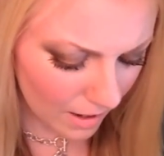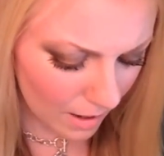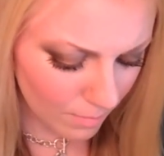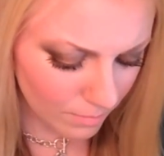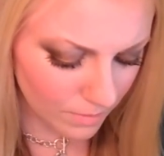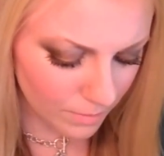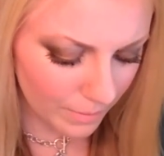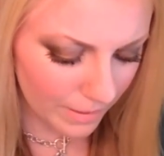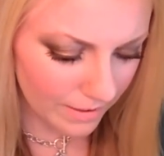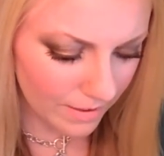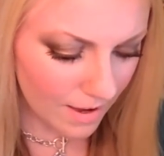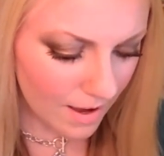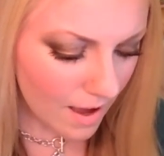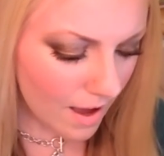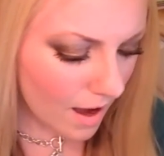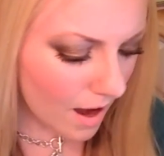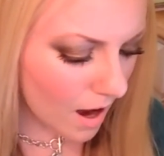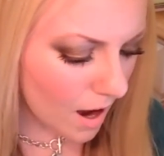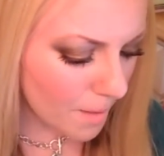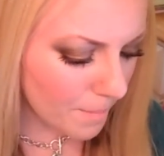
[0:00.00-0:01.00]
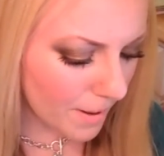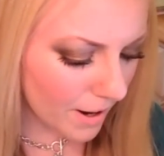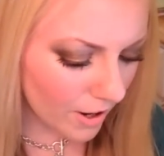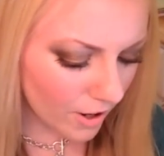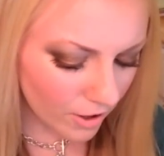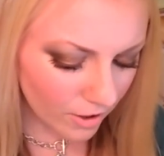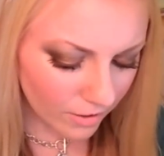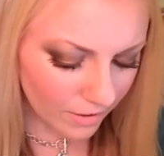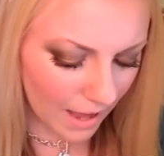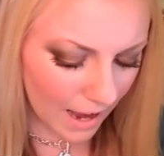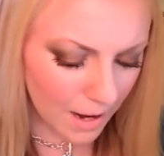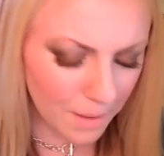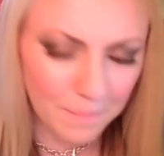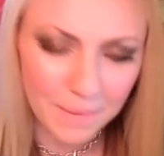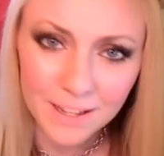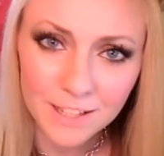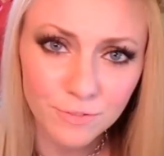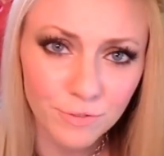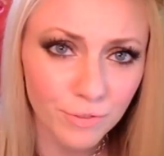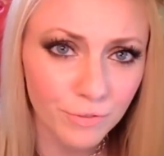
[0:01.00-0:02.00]
comes with. I heard a lot of
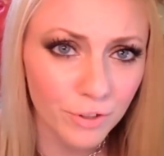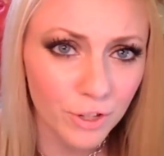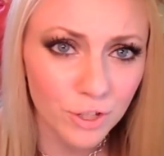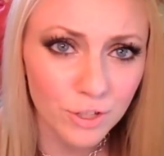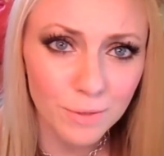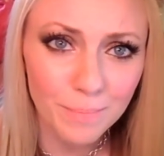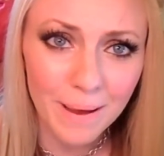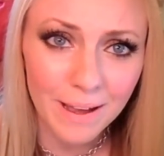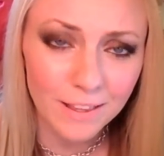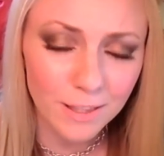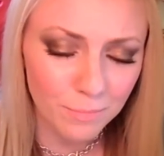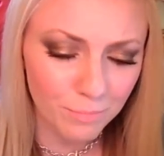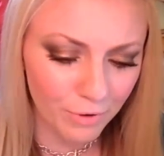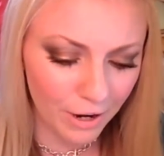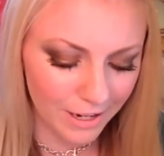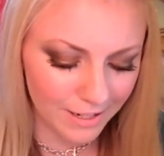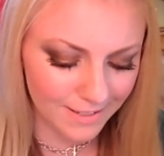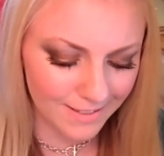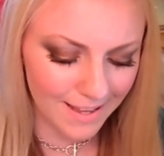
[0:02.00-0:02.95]
mixed reviews about the brush,